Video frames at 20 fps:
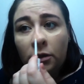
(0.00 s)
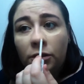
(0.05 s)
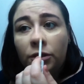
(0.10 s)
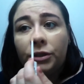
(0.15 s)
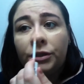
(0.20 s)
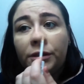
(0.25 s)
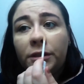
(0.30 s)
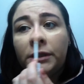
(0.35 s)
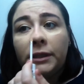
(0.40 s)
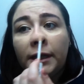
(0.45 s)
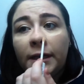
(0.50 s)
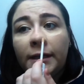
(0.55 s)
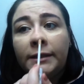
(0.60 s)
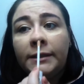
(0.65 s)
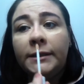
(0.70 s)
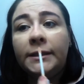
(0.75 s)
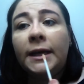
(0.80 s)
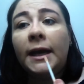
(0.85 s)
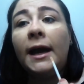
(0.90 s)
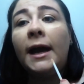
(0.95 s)
just a
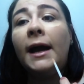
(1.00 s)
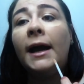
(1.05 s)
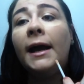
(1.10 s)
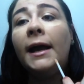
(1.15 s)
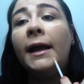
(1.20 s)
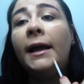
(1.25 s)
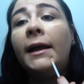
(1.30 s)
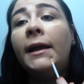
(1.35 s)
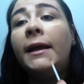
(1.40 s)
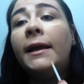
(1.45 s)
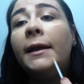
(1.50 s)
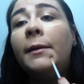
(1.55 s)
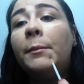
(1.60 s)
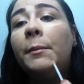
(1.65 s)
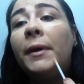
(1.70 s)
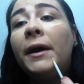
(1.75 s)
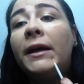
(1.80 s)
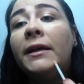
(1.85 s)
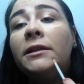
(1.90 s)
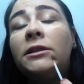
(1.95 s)
tiny
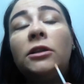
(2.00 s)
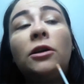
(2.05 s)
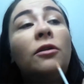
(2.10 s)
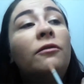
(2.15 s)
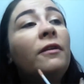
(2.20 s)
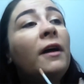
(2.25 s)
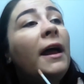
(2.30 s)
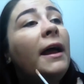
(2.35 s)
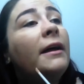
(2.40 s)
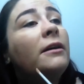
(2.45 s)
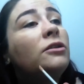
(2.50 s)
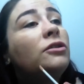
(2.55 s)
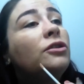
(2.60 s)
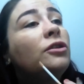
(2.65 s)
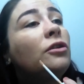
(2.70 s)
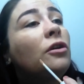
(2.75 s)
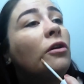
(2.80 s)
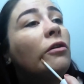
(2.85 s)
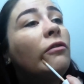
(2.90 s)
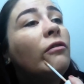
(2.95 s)
bit of extra
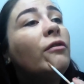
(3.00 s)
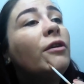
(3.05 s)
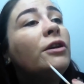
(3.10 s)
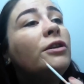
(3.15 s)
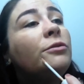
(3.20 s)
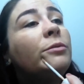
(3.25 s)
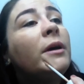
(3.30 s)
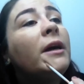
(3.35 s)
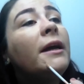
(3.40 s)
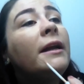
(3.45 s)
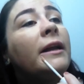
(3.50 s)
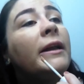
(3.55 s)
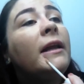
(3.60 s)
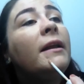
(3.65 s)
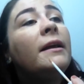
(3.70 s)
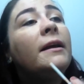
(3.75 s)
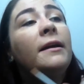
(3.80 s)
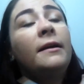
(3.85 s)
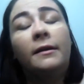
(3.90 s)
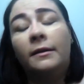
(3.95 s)
coverage where I need
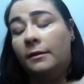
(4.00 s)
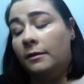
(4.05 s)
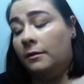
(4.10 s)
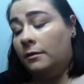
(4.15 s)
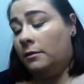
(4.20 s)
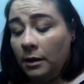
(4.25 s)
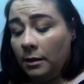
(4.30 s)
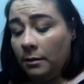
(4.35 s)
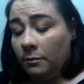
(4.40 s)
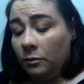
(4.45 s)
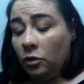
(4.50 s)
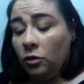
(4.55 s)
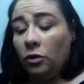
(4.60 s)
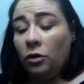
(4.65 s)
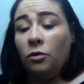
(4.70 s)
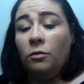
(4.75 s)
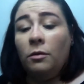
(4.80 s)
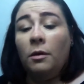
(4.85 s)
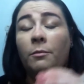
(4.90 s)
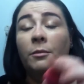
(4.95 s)
it. I'm going
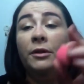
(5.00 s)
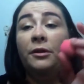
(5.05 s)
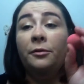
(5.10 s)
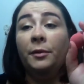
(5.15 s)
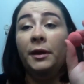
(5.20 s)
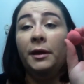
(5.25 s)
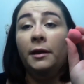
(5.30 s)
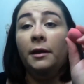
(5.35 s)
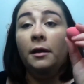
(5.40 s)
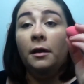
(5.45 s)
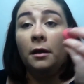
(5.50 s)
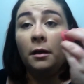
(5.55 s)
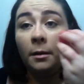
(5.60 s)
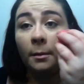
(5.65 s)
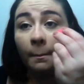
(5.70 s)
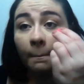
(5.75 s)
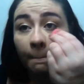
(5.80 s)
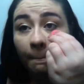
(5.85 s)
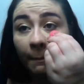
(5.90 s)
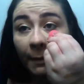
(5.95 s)
to go in with a wee
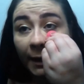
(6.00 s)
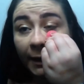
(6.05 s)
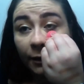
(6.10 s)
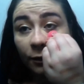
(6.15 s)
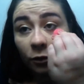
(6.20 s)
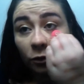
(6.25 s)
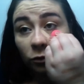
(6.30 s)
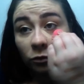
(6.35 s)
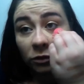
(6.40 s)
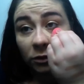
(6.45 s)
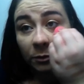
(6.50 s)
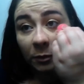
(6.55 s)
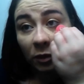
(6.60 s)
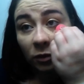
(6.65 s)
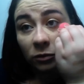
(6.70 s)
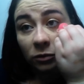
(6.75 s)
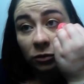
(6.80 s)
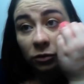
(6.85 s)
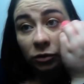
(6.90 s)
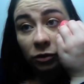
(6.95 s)
micro
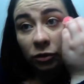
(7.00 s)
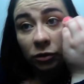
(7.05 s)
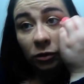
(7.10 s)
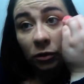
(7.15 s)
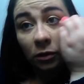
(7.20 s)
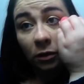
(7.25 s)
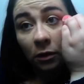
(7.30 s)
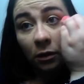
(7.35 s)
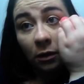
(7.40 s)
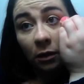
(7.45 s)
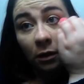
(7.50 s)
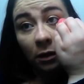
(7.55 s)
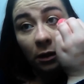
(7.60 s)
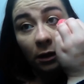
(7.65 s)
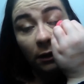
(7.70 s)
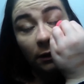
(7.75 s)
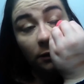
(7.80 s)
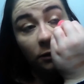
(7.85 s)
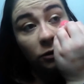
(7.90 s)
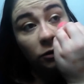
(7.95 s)
sponge
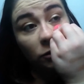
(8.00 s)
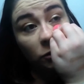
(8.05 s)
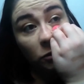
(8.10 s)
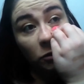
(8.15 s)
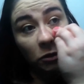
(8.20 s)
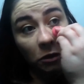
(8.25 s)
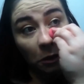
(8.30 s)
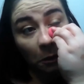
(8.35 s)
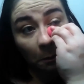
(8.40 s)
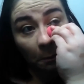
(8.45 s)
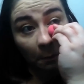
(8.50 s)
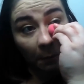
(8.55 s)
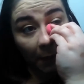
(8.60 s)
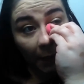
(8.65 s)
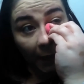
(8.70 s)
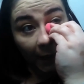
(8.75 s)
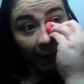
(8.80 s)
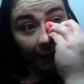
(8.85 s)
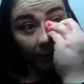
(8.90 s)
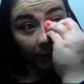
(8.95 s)
and just
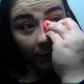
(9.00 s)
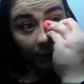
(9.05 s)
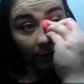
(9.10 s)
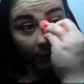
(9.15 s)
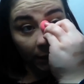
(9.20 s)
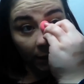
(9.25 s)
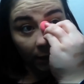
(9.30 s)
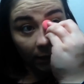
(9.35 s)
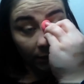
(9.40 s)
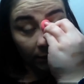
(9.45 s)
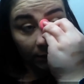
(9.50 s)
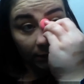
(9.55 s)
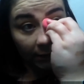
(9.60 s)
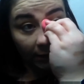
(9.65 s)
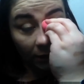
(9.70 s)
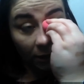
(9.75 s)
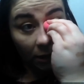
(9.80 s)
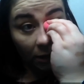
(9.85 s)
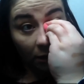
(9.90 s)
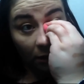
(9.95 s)
blend in that
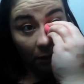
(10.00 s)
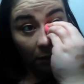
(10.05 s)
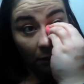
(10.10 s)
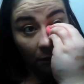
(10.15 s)
concealer.